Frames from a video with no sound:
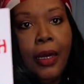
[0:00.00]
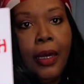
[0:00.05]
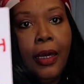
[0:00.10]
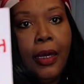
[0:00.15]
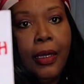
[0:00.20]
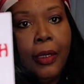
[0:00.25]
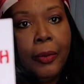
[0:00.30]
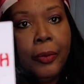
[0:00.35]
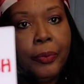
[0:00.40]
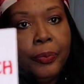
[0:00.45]

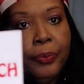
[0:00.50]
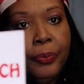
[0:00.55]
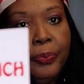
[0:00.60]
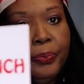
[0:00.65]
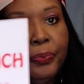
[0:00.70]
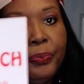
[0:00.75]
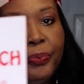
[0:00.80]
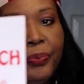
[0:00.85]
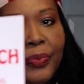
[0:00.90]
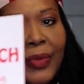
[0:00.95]
Um,
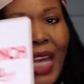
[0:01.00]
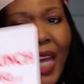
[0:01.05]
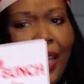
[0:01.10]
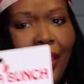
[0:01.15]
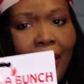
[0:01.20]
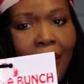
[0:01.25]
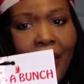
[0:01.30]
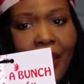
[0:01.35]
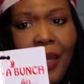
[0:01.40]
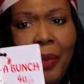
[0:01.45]

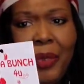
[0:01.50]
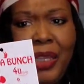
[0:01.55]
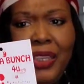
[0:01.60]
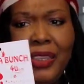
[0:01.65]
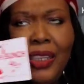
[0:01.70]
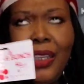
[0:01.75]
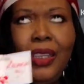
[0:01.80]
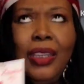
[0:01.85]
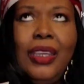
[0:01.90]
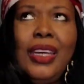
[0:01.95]
I, how many
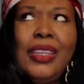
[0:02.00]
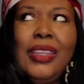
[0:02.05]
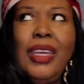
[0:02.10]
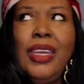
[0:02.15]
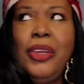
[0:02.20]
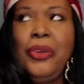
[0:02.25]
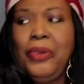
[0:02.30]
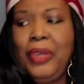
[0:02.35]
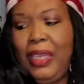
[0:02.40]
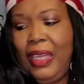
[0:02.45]
get in there? I
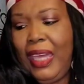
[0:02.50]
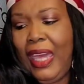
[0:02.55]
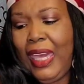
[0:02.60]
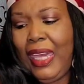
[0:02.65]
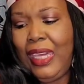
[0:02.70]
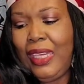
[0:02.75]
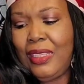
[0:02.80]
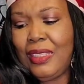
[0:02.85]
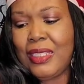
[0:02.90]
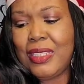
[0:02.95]
think you get
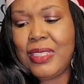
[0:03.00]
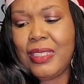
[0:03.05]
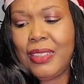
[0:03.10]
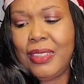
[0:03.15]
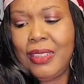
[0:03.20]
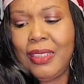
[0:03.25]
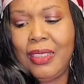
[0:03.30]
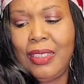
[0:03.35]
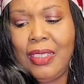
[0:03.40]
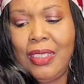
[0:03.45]
eight.